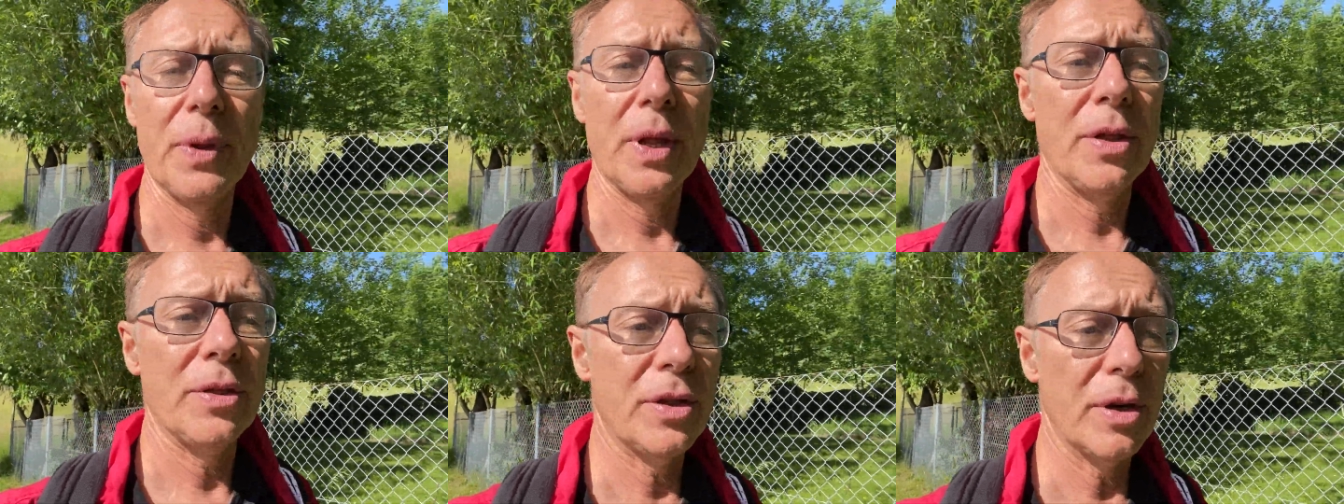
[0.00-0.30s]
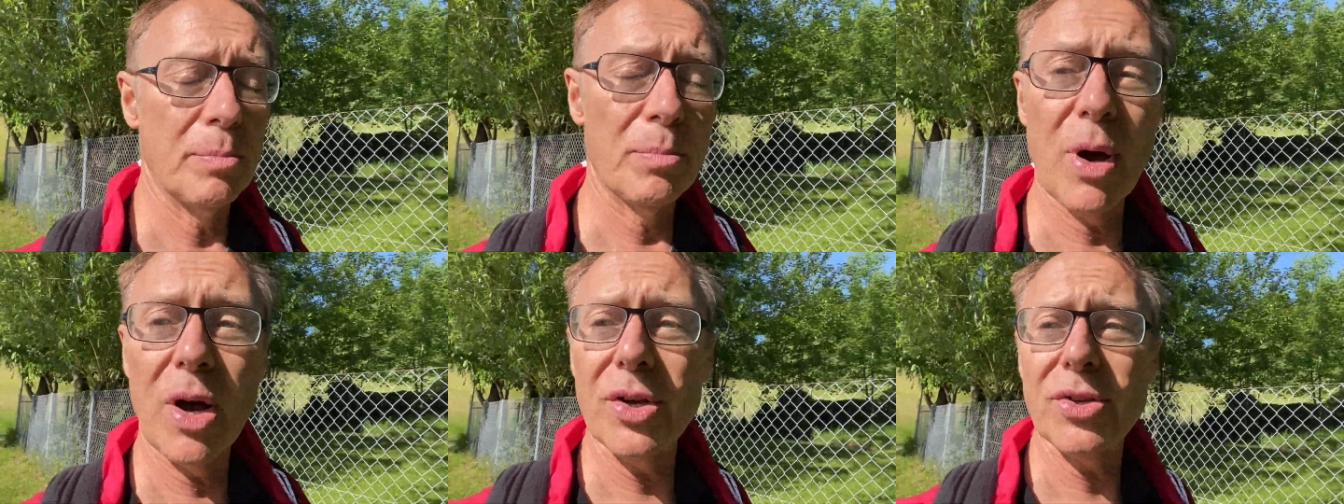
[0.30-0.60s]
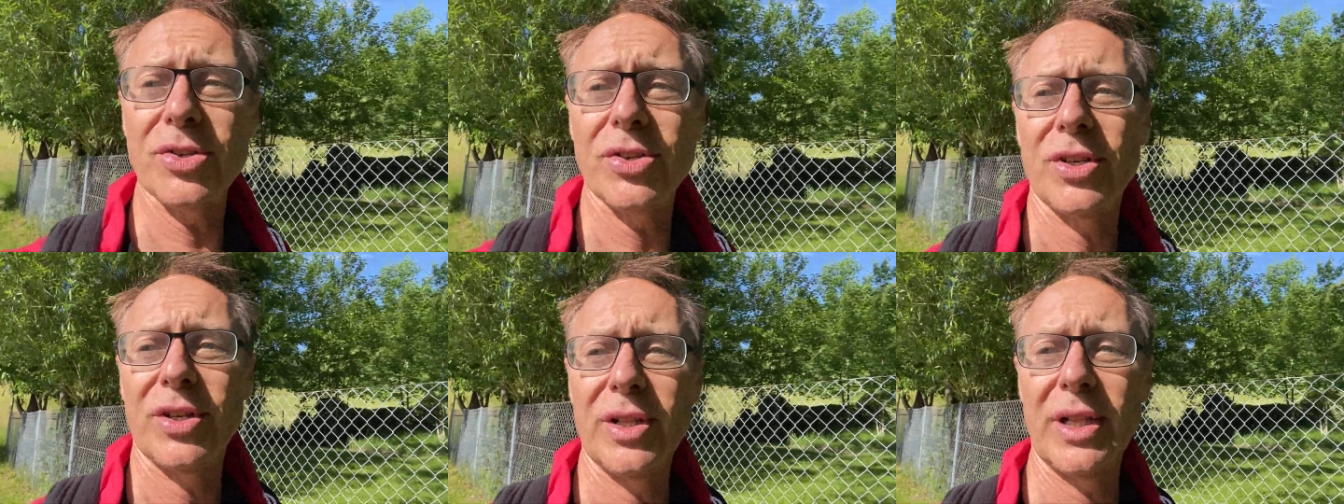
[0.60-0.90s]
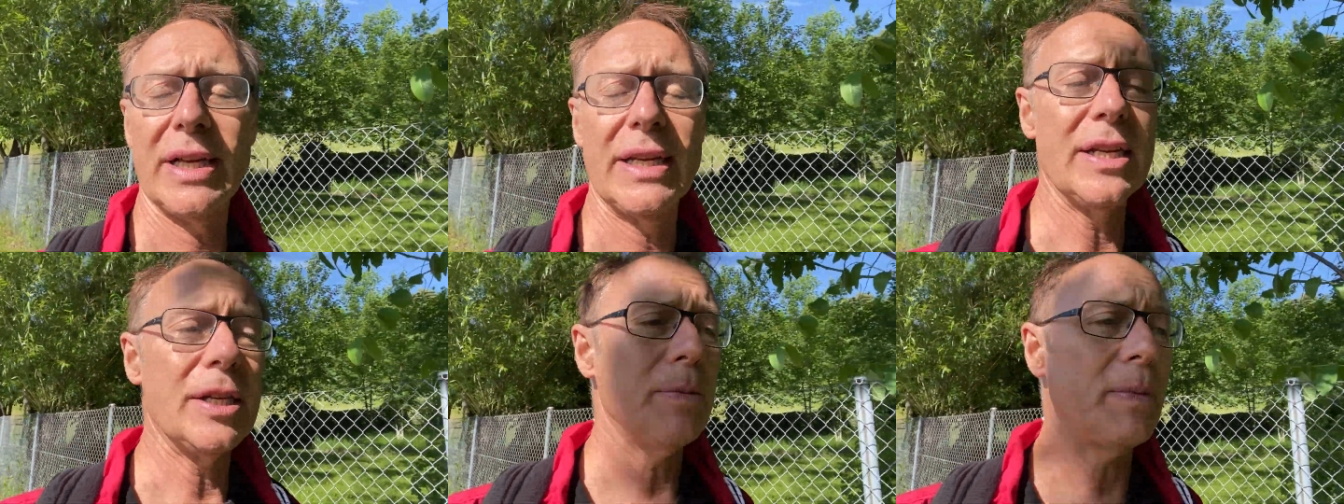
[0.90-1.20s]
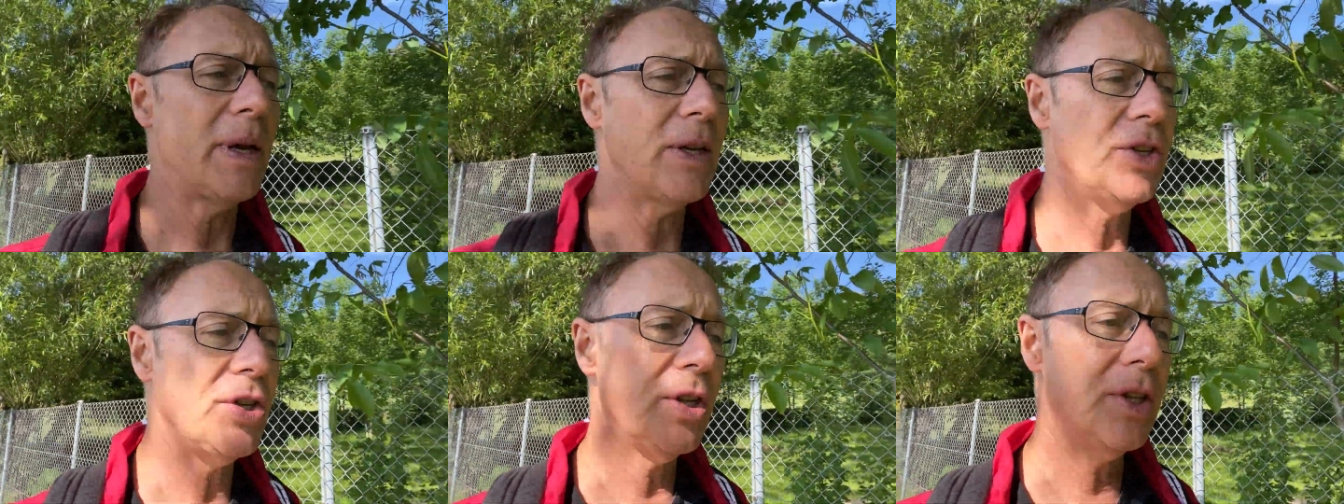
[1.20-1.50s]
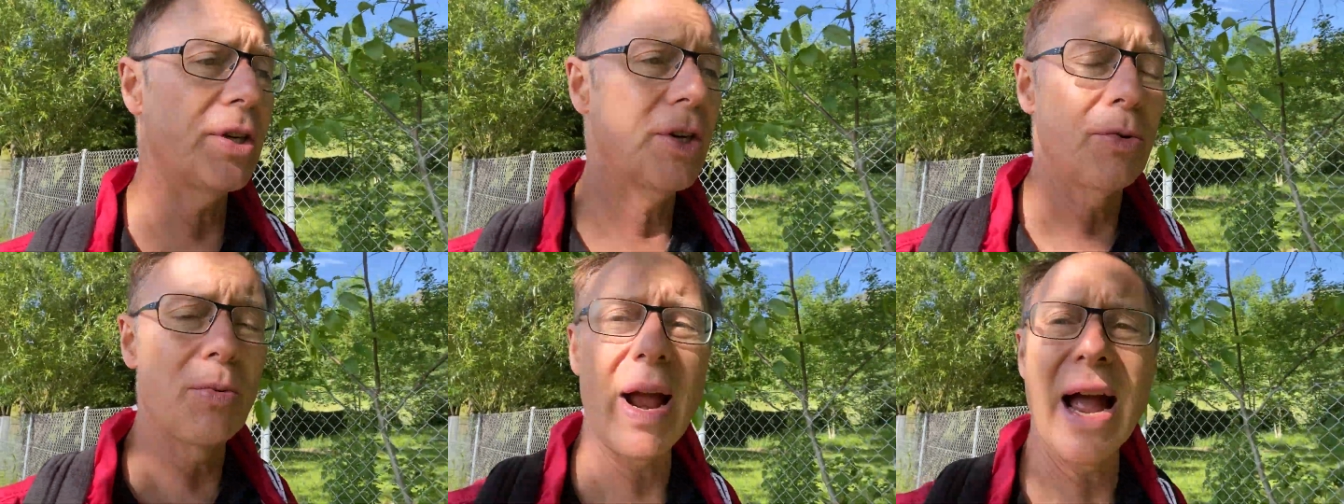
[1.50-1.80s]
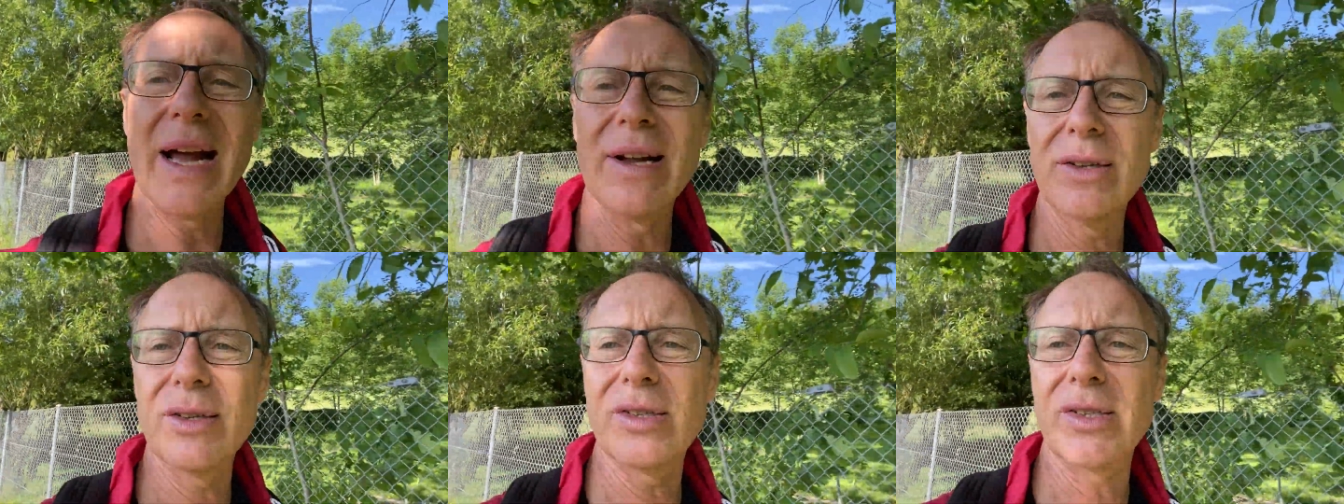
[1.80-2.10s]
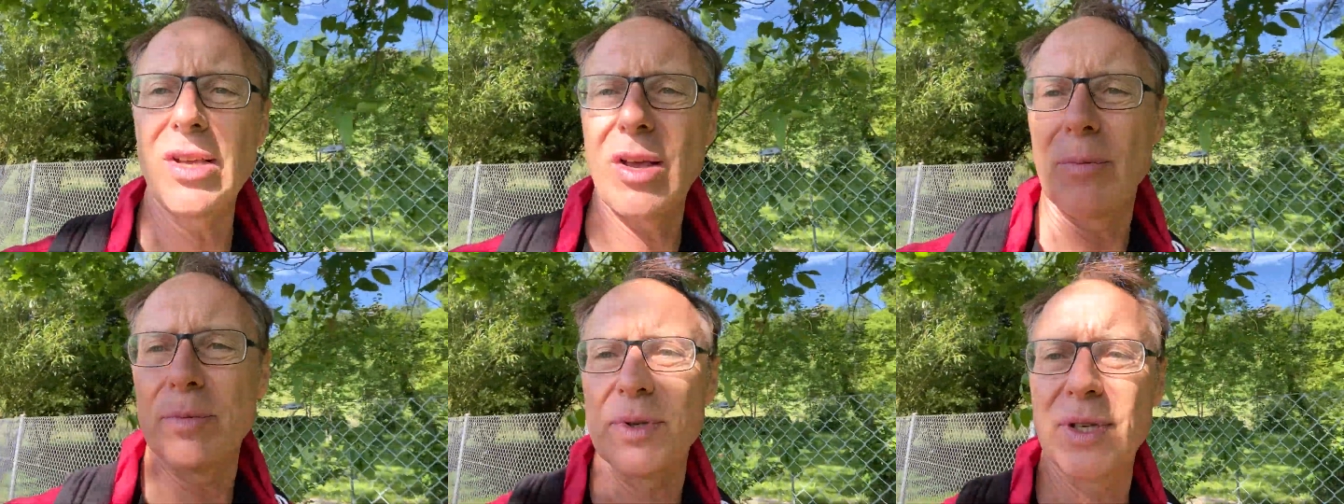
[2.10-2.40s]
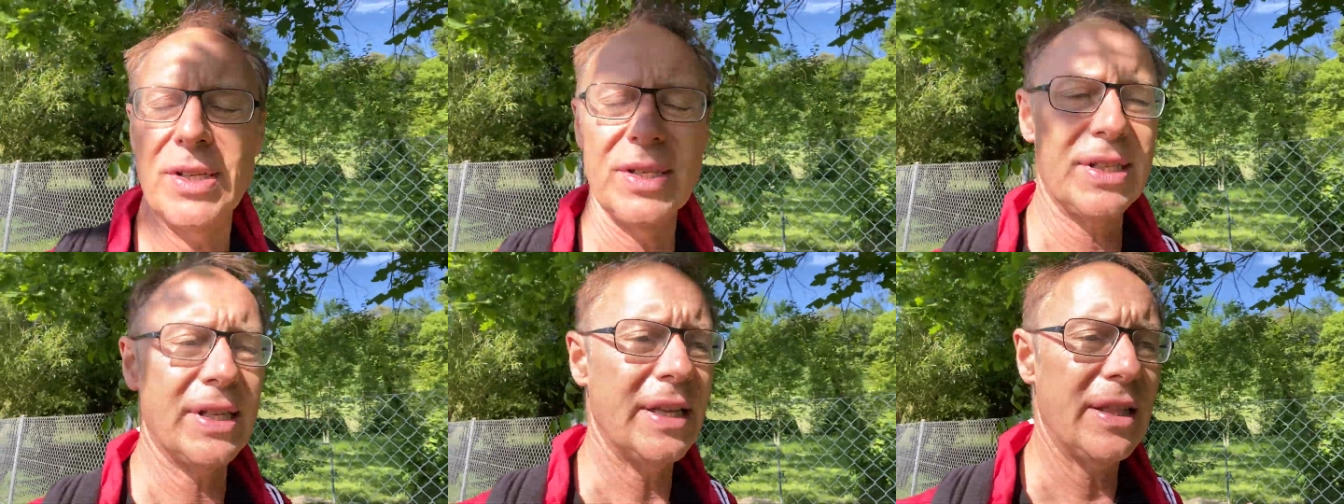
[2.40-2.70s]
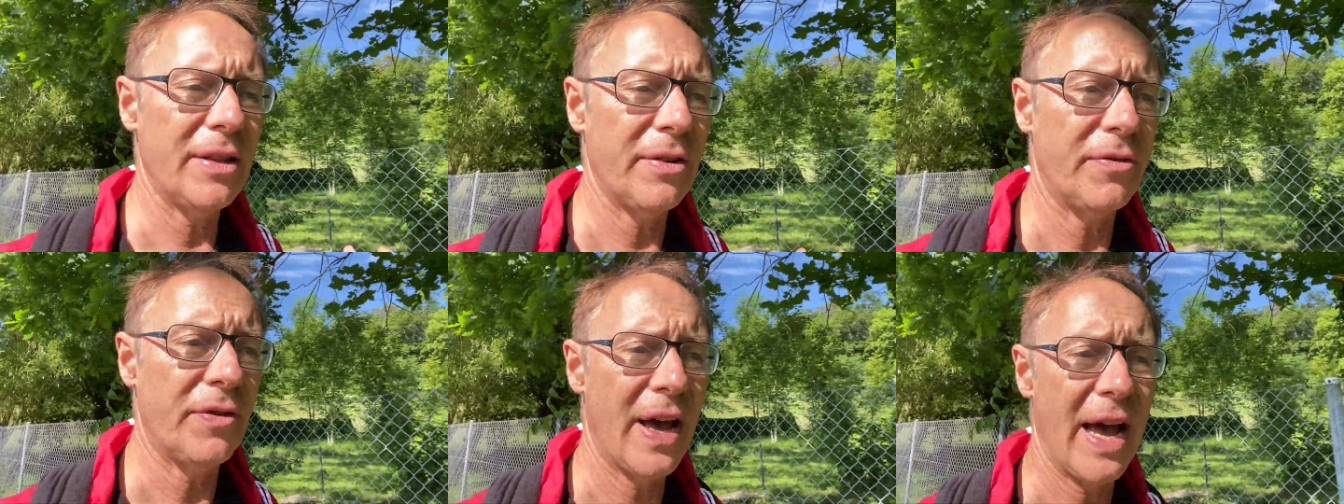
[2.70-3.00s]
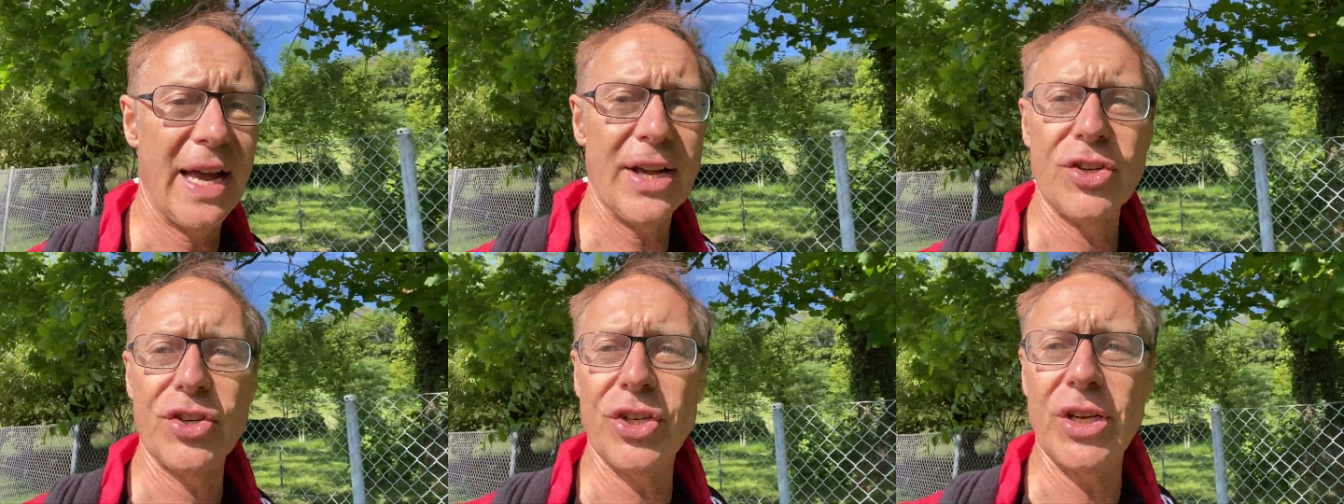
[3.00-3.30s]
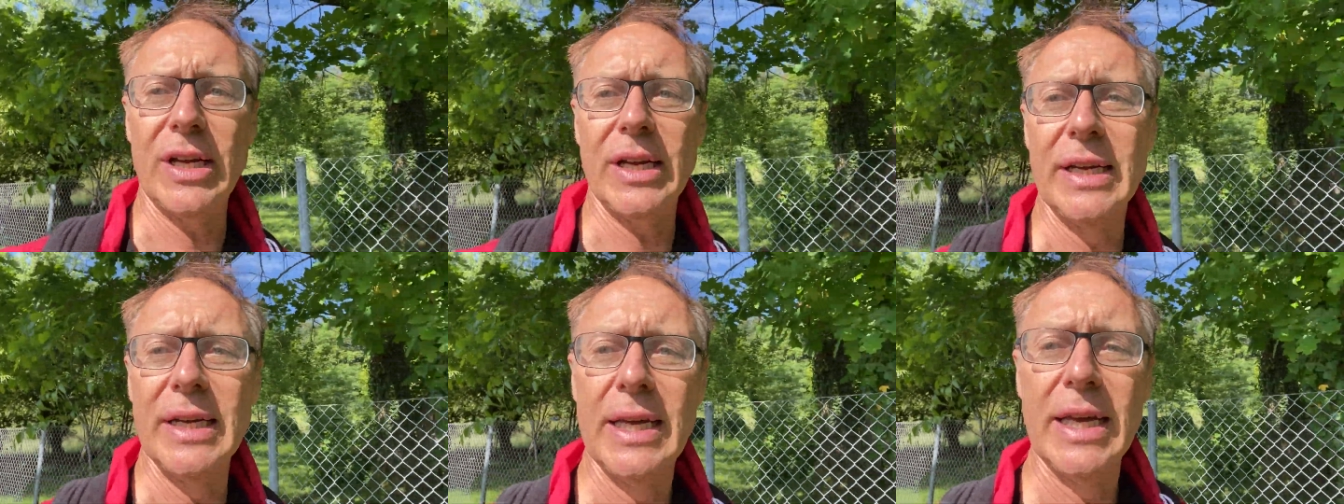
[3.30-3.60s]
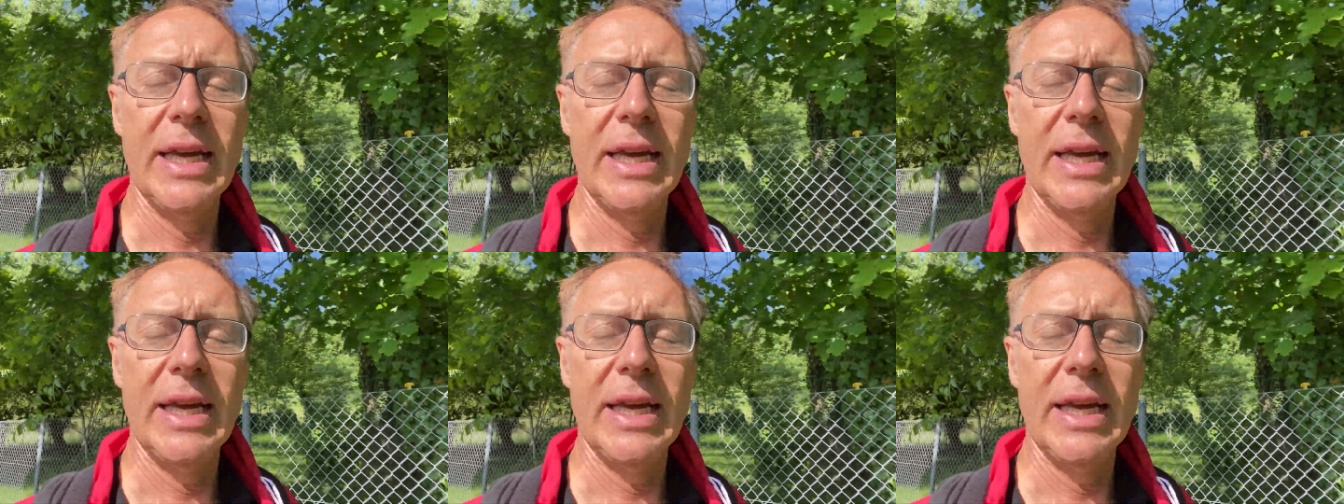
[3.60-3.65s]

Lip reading: the muscle, and especially the ground substance in the fascia,